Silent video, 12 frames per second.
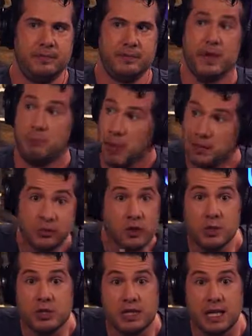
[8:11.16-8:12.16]
The breakthrough
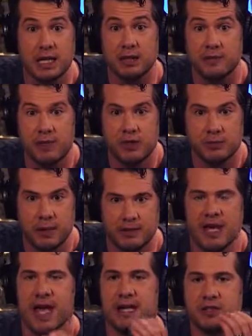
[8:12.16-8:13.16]
you were seeking in the first
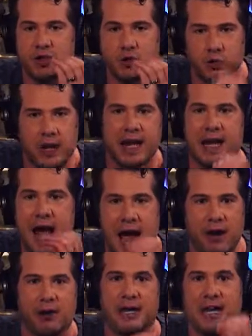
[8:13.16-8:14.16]
place. It's a great
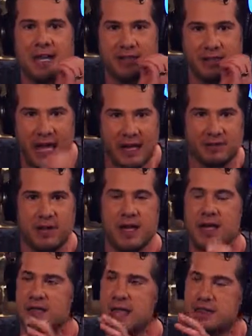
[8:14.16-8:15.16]
irony in life
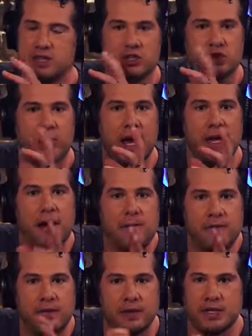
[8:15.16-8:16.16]
that these
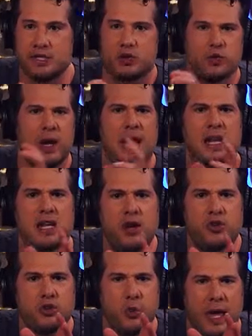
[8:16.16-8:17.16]
triumphant, these
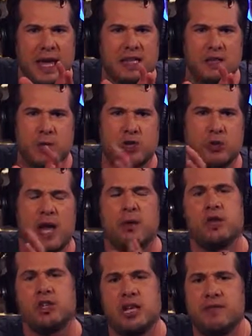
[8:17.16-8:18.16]
grandiose ways that we try
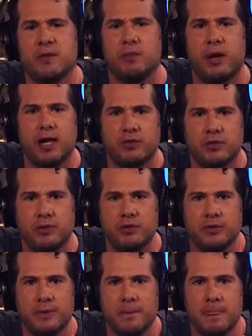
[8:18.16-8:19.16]
to achieve our
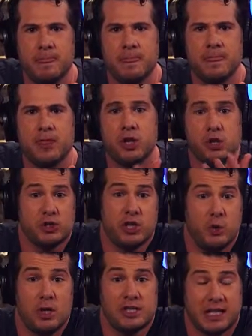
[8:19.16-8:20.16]
breakthroughs, they're usually
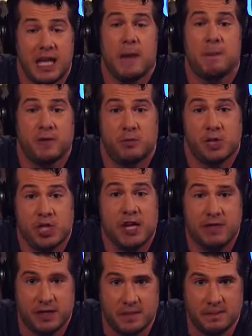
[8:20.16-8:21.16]
the ones that keep us from
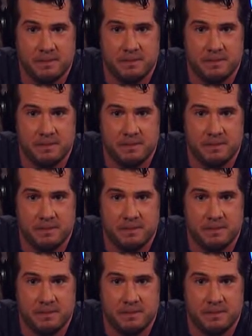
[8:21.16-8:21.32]
achieving them.